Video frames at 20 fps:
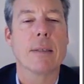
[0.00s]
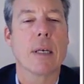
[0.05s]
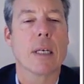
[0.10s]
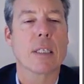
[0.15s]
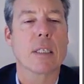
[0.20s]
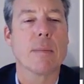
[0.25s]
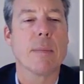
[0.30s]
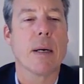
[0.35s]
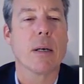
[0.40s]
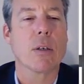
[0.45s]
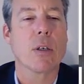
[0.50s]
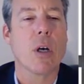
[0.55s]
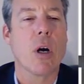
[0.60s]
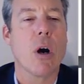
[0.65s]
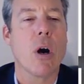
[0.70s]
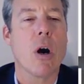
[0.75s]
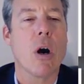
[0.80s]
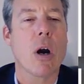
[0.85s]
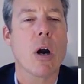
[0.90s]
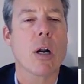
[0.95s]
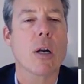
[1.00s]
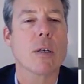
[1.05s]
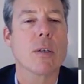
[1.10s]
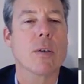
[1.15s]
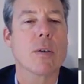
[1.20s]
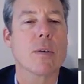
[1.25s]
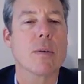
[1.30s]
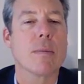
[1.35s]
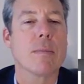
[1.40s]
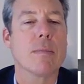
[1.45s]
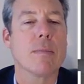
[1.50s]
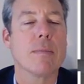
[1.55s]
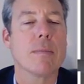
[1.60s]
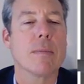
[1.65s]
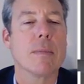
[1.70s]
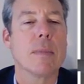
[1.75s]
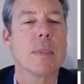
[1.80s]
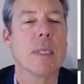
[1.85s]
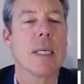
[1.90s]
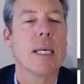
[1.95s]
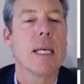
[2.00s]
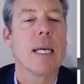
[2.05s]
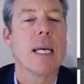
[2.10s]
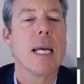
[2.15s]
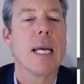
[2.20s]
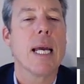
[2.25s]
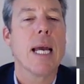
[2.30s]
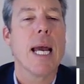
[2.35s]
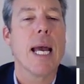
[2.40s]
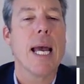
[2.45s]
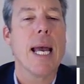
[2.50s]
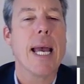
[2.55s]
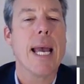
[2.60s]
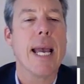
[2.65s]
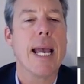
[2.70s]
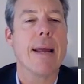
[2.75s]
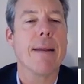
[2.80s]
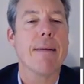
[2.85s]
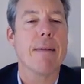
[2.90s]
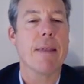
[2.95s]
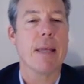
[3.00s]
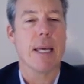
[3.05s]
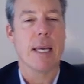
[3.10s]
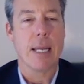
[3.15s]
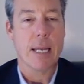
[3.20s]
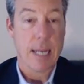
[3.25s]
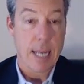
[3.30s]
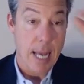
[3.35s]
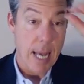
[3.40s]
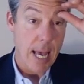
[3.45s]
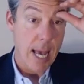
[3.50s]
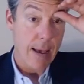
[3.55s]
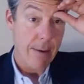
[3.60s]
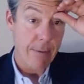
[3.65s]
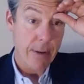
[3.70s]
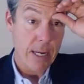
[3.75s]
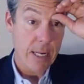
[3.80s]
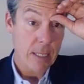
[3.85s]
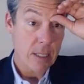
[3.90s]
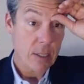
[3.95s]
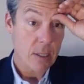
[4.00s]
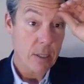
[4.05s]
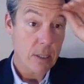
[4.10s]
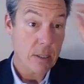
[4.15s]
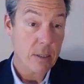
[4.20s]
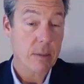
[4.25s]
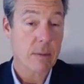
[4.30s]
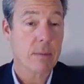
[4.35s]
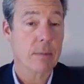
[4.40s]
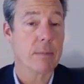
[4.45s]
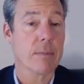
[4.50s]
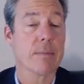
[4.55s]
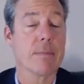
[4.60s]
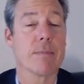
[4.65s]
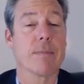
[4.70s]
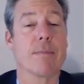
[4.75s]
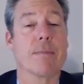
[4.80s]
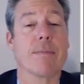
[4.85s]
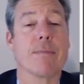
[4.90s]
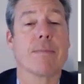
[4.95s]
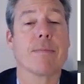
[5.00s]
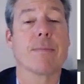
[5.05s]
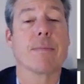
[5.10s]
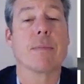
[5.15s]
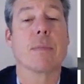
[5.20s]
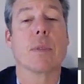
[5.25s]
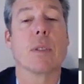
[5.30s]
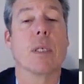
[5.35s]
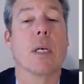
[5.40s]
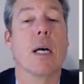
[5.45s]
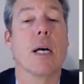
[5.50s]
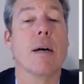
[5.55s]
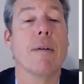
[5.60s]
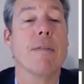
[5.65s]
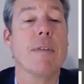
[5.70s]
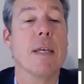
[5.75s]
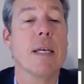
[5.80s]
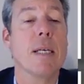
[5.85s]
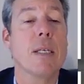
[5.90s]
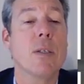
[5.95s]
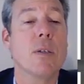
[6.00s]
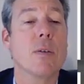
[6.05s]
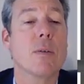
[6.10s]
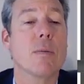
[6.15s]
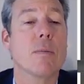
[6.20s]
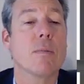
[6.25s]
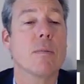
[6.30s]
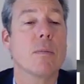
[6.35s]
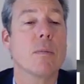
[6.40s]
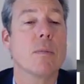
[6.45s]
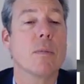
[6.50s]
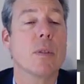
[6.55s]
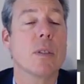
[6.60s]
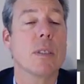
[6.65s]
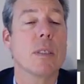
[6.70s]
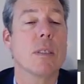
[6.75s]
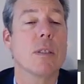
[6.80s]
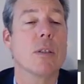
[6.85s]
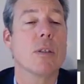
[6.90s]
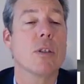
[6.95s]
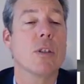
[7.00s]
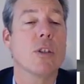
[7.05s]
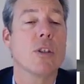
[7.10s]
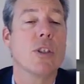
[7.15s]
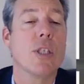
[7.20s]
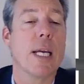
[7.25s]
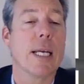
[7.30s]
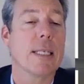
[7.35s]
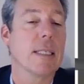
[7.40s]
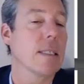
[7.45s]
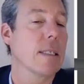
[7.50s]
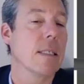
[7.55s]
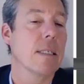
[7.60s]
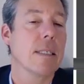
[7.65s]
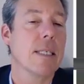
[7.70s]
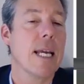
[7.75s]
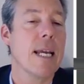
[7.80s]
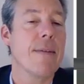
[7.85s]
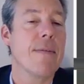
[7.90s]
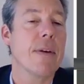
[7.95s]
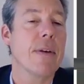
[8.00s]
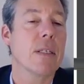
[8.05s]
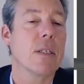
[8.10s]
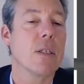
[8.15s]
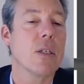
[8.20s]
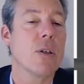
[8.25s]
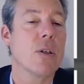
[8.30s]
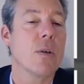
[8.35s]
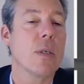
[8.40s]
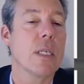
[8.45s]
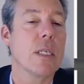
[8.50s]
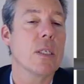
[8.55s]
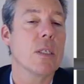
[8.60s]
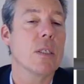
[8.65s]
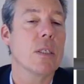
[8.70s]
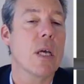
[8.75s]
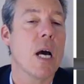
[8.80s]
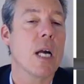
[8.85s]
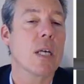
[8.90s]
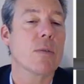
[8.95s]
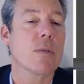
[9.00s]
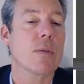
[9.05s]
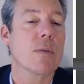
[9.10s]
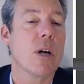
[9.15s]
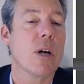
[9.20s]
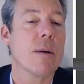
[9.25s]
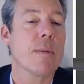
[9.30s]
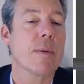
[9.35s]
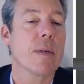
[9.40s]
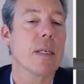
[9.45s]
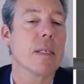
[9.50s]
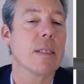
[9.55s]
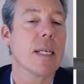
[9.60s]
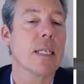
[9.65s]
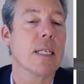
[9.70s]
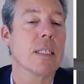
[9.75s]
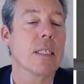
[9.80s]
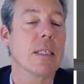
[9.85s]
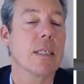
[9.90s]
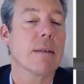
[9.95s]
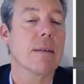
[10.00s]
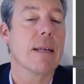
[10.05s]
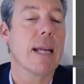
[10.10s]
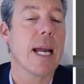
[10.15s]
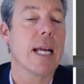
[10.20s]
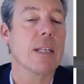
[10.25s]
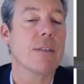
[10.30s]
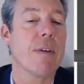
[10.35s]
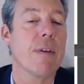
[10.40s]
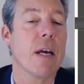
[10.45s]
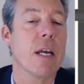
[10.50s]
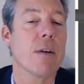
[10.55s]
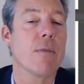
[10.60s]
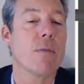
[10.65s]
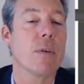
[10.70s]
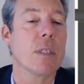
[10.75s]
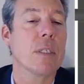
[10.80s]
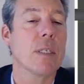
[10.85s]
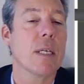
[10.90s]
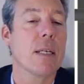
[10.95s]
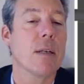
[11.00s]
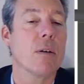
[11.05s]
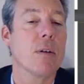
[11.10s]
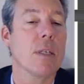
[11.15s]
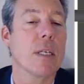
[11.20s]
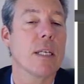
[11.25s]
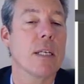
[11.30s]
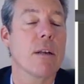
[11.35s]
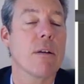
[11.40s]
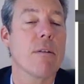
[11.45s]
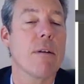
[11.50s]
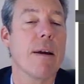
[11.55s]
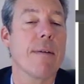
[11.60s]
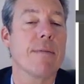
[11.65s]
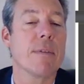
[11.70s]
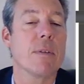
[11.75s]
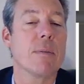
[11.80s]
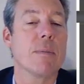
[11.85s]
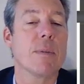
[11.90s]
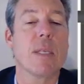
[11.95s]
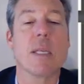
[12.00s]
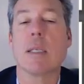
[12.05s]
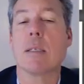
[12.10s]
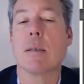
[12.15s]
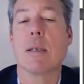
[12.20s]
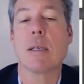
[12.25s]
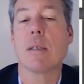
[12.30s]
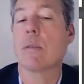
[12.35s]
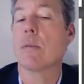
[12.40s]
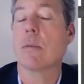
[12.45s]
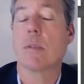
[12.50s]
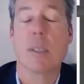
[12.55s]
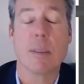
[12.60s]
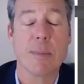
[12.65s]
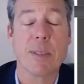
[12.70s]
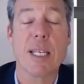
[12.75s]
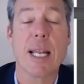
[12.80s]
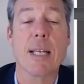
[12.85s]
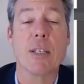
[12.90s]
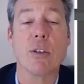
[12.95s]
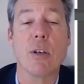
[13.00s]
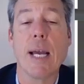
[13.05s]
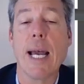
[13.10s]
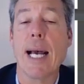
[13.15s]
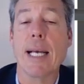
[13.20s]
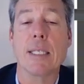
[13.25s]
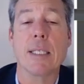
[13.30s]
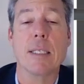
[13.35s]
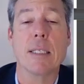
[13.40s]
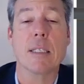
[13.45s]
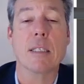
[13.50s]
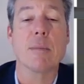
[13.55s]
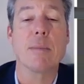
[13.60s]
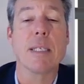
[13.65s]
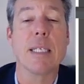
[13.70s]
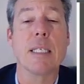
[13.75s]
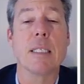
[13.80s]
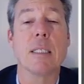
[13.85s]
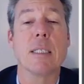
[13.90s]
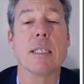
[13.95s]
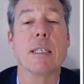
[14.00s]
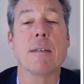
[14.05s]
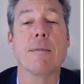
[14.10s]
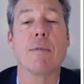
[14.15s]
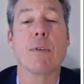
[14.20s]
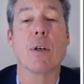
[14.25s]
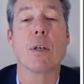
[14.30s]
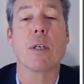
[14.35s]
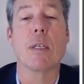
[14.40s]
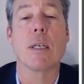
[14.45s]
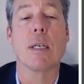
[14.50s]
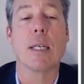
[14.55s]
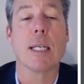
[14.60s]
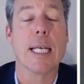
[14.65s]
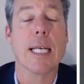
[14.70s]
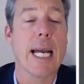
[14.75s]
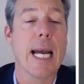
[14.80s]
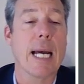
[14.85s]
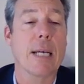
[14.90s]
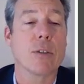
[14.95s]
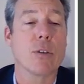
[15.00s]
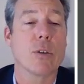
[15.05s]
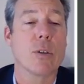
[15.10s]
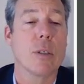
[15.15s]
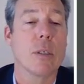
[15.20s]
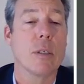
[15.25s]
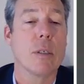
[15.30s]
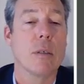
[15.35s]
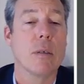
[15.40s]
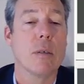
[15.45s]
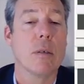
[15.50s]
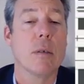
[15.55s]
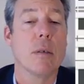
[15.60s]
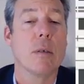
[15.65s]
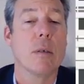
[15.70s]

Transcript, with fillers: Uh, talks about cars, and then evidence of this, checks and savings, annuity, stocks, retirement account, cash value, real estate holding, any other evidence of substantial assets that can be easily converted into cash.